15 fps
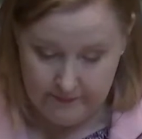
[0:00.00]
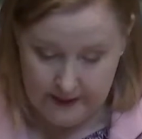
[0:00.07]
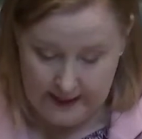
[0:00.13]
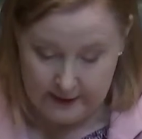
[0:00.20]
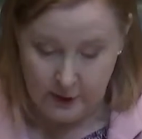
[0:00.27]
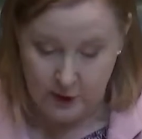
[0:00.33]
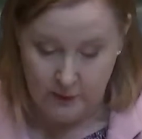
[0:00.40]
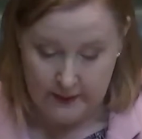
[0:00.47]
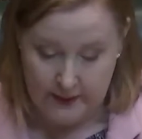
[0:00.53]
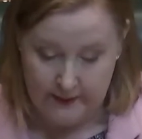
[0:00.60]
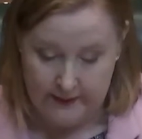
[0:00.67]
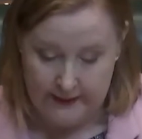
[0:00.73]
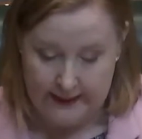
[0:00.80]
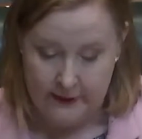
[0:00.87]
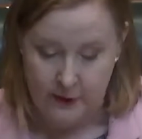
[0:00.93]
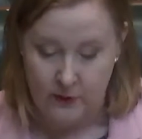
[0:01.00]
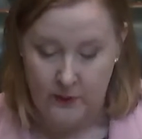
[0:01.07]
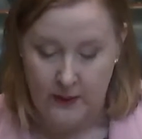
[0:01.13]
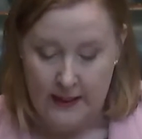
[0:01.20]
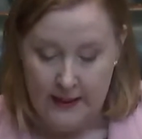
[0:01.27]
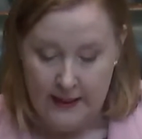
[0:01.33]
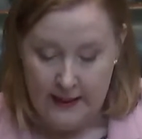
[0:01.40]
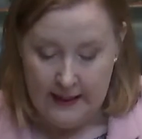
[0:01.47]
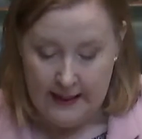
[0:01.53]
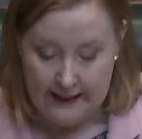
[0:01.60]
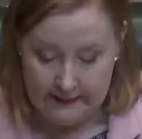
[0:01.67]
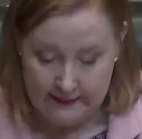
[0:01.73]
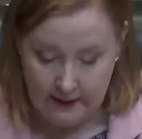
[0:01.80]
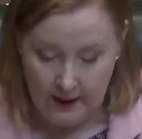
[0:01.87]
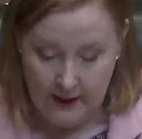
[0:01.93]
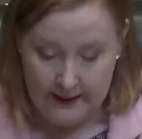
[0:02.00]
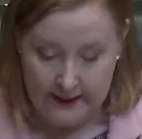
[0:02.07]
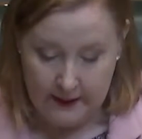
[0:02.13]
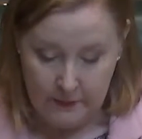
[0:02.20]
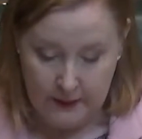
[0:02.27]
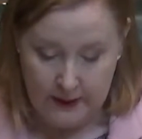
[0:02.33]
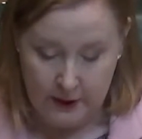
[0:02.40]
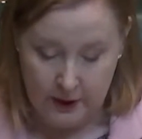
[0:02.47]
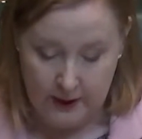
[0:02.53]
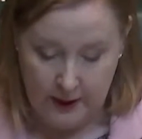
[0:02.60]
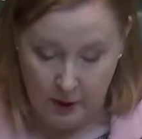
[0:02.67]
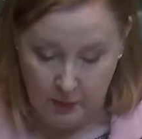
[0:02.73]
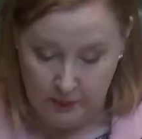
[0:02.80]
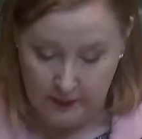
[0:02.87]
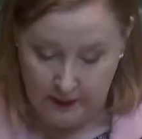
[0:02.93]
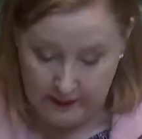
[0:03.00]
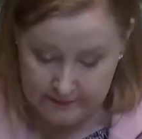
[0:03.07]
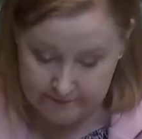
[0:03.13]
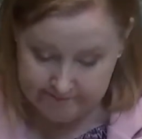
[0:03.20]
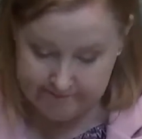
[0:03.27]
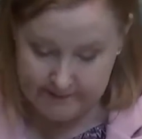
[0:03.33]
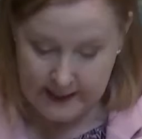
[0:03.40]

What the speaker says: National Perinatal Anxiety and Depression Helpline